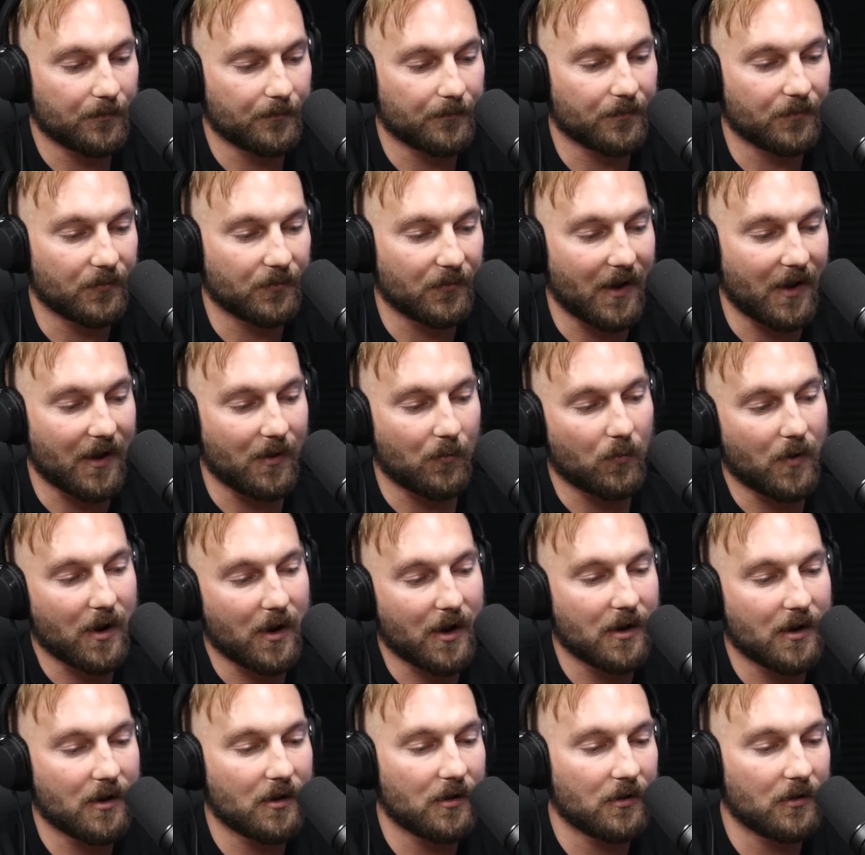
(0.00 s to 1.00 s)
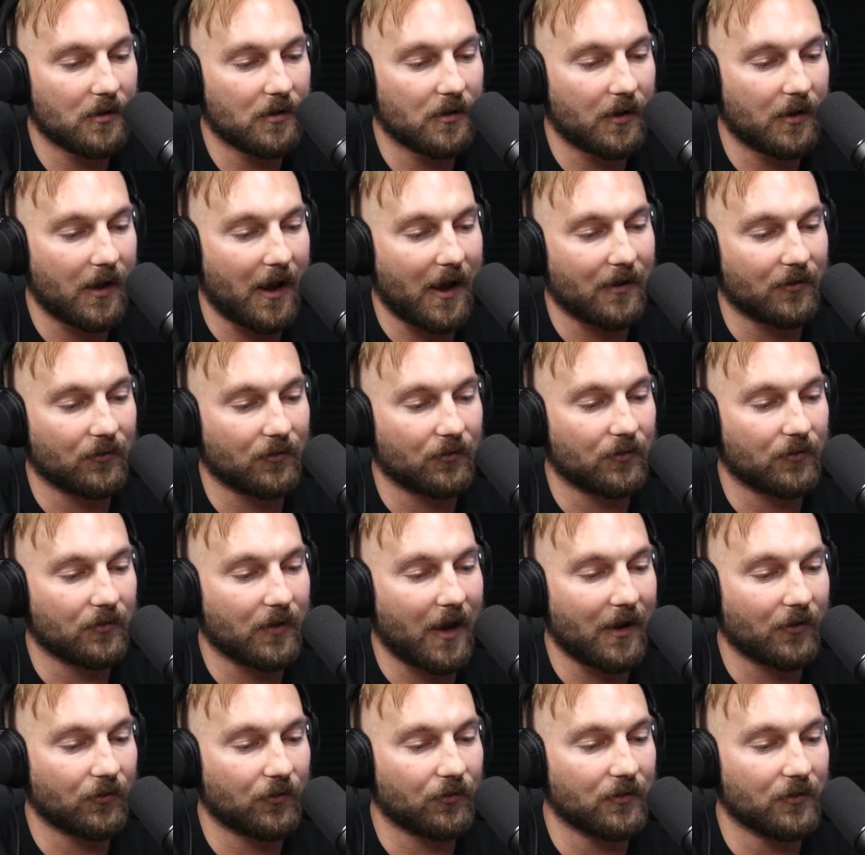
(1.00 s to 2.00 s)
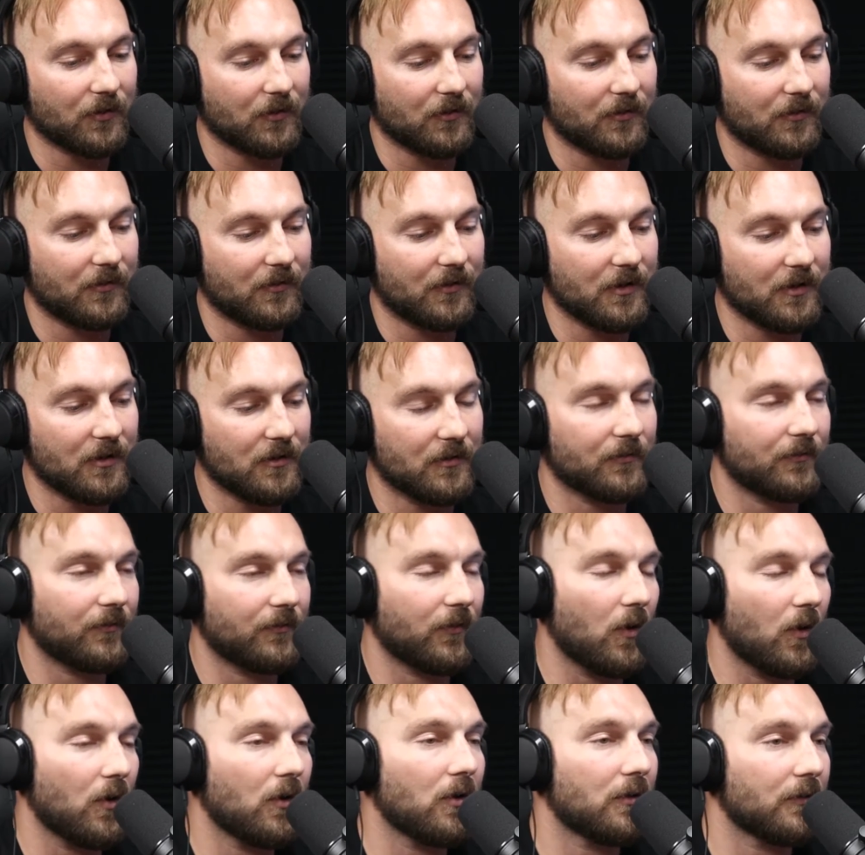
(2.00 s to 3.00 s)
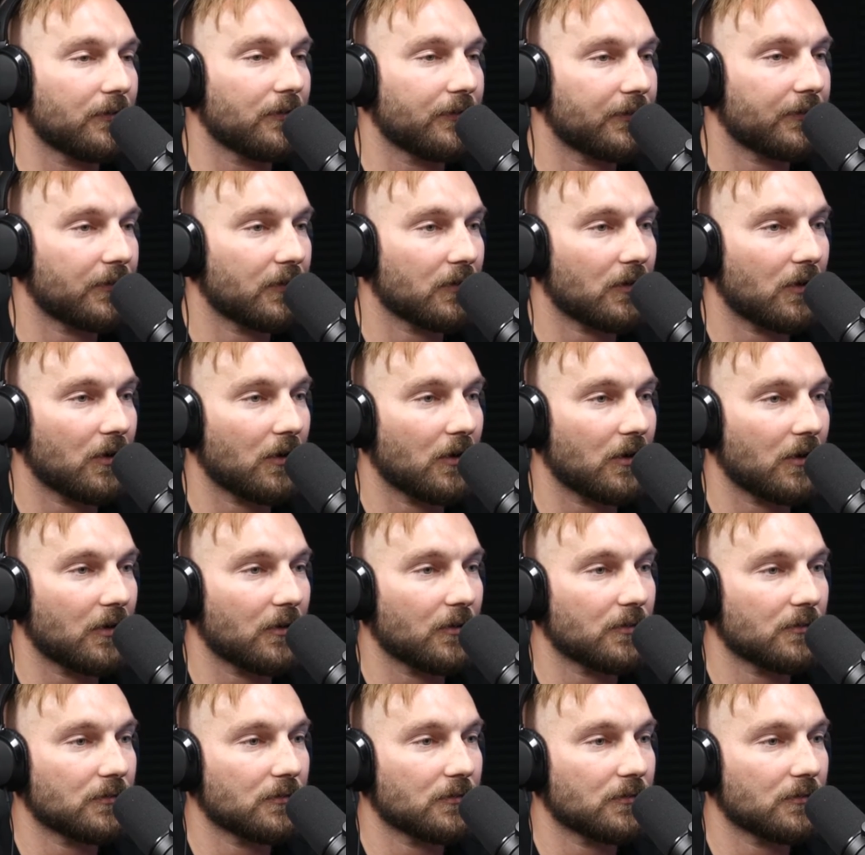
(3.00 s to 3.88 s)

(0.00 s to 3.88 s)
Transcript: that way has actually de-evolved our